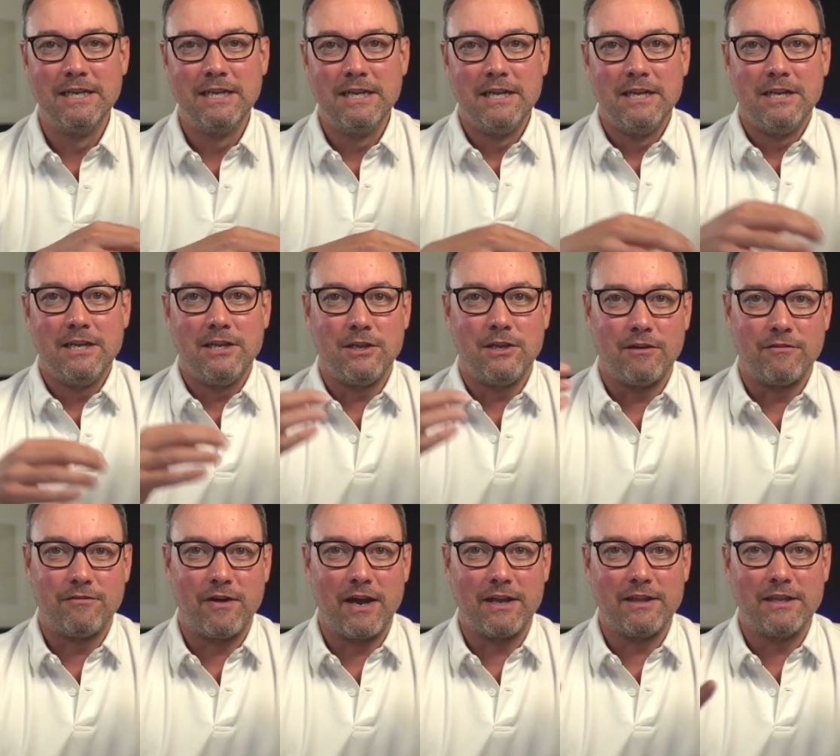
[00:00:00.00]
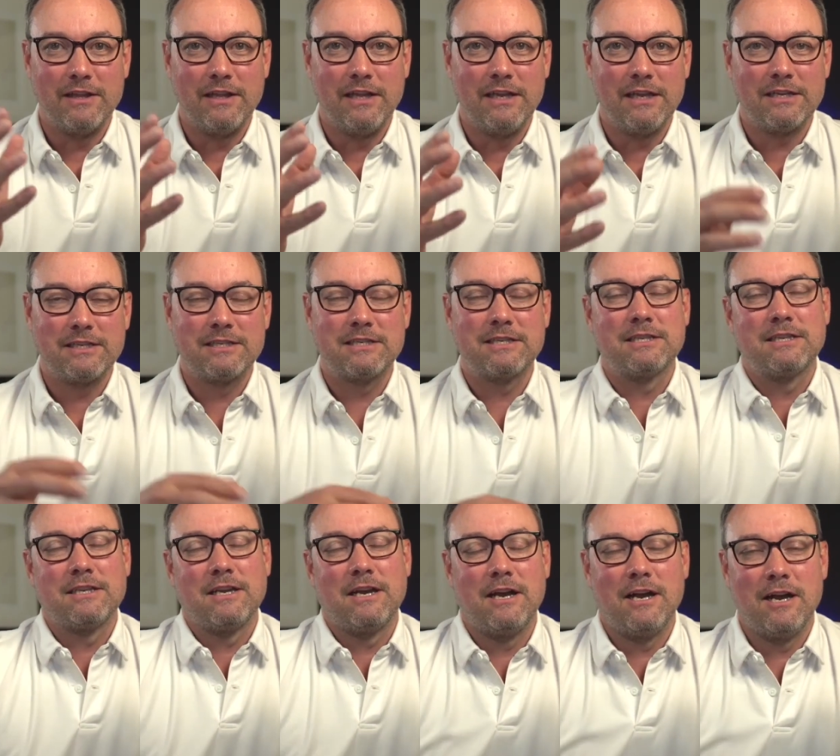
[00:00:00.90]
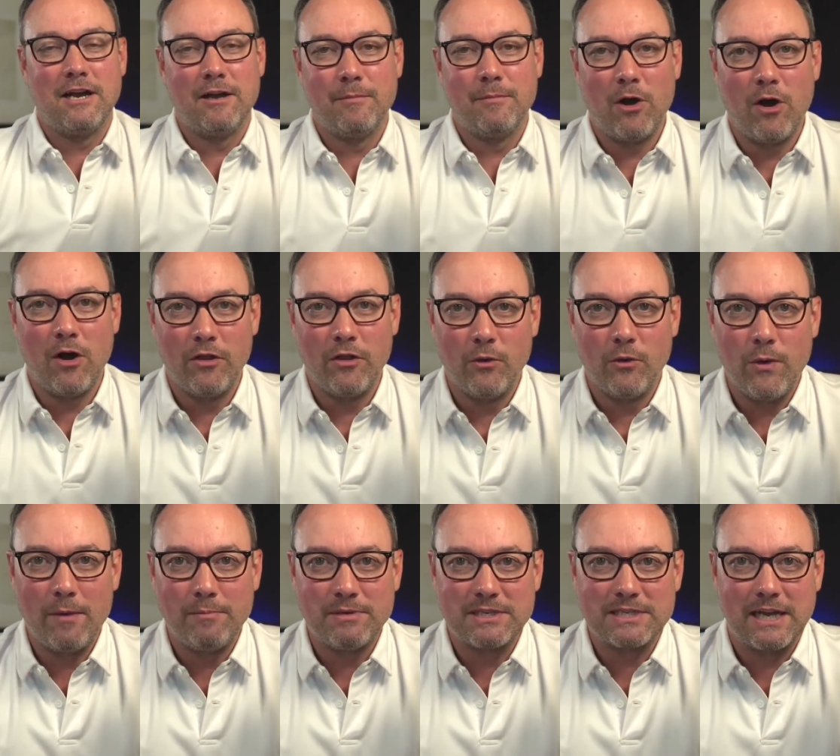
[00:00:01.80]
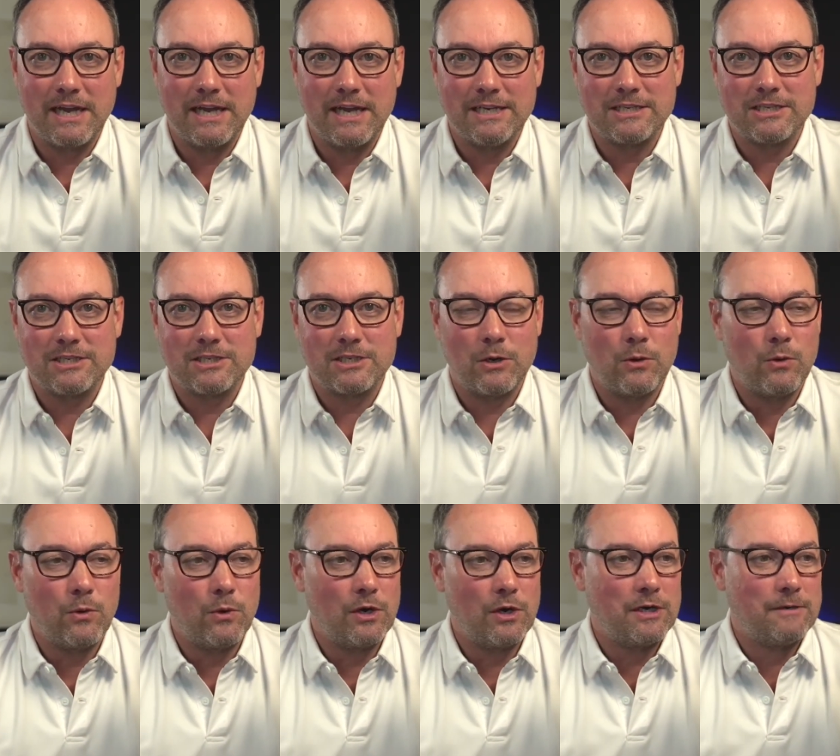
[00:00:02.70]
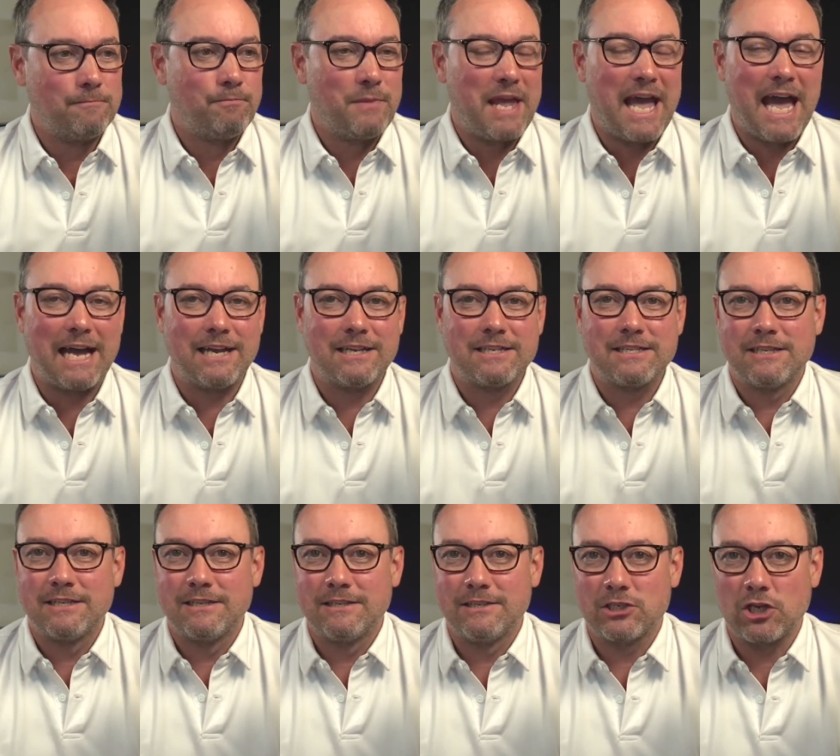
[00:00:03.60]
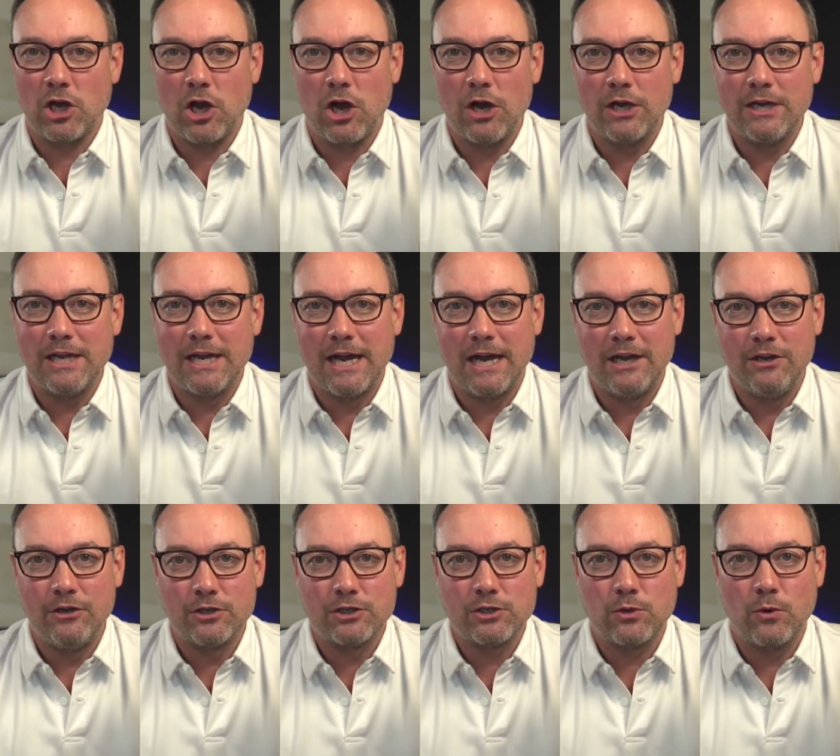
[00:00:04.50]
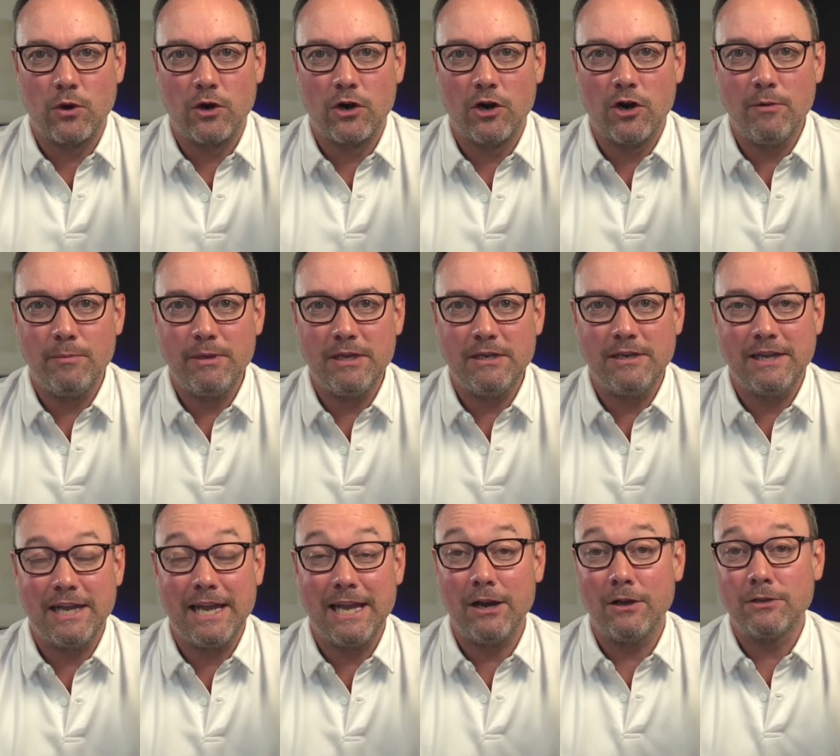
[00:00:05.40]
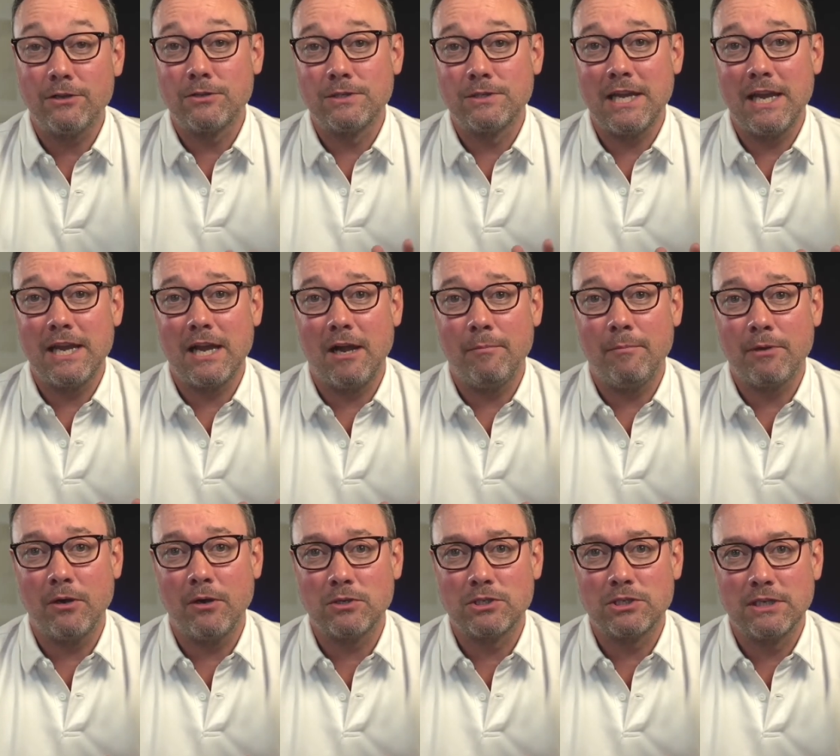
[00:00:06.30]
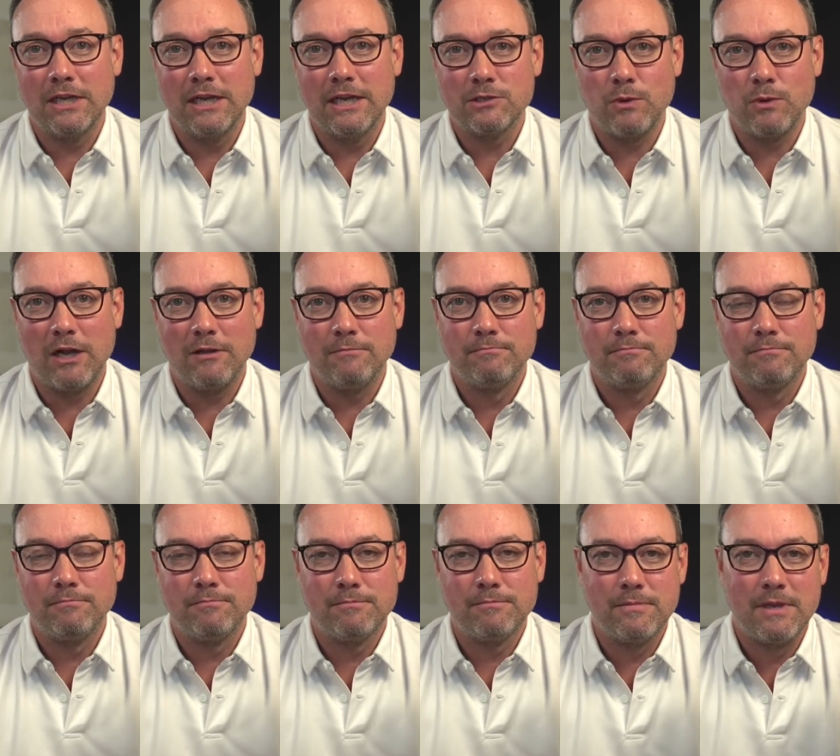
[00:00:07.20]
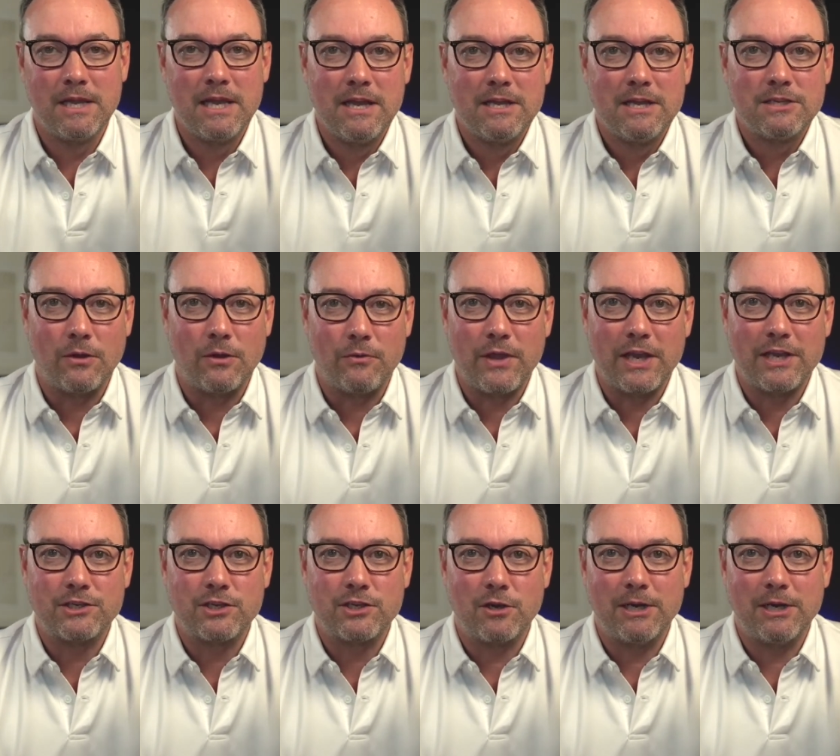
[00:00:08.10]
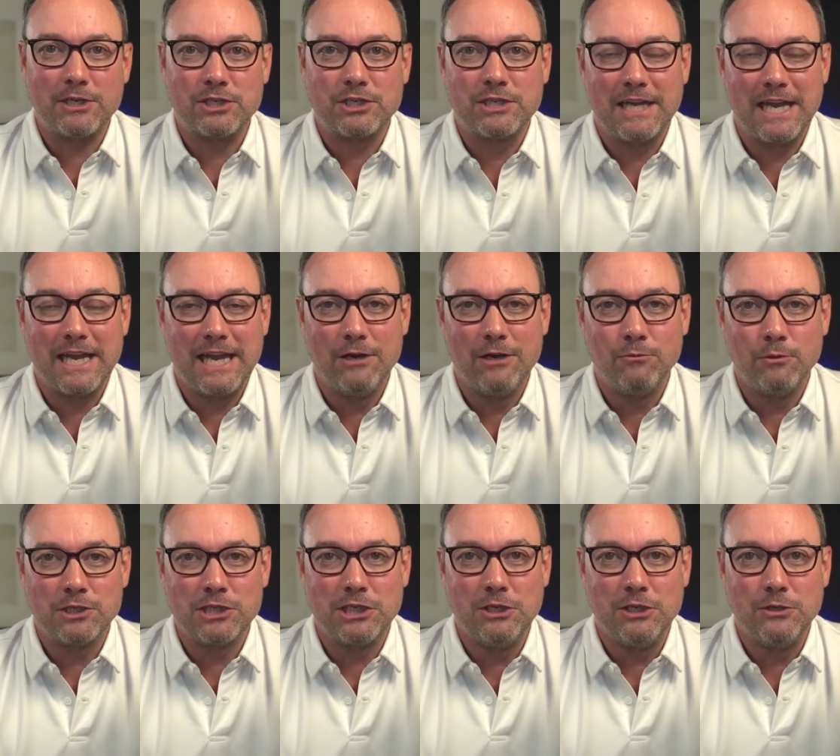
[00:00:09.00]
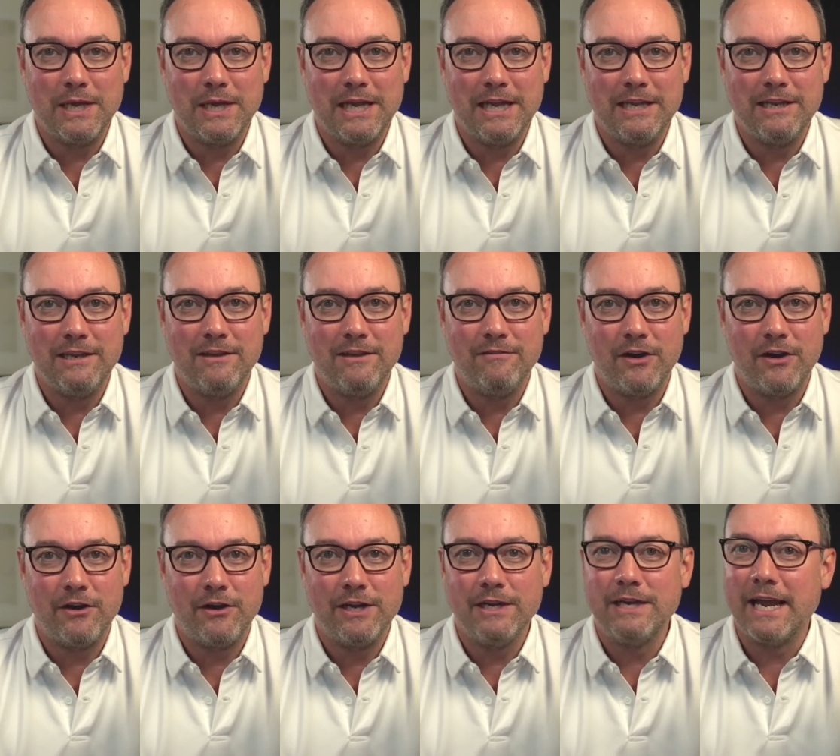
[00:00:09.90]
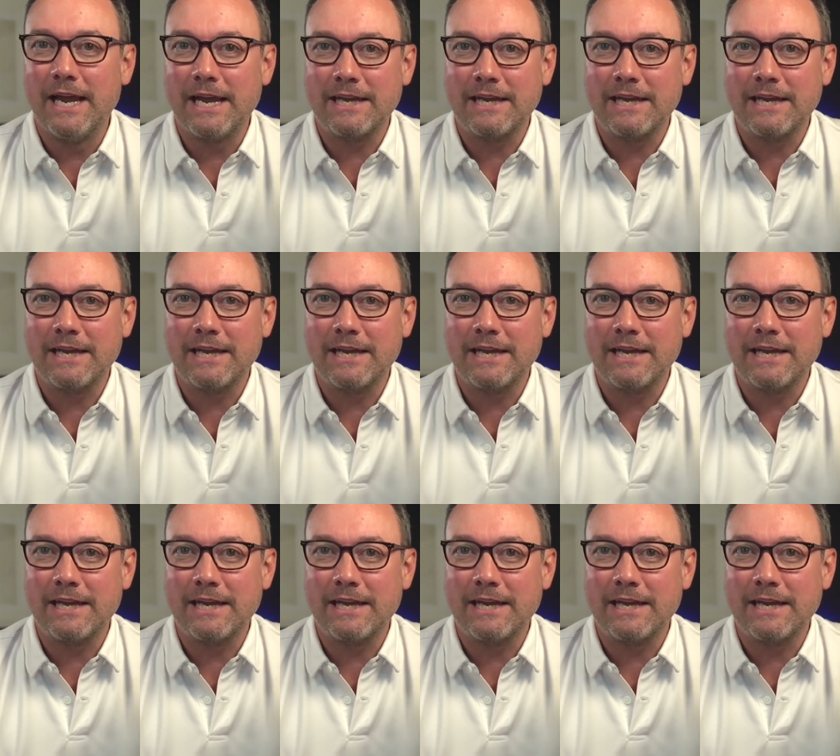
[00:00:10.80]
You can find the links um, on the website or at Todd underscore Herman and also tag UpCoach as well. So thank you so much, and we'll see you in the very next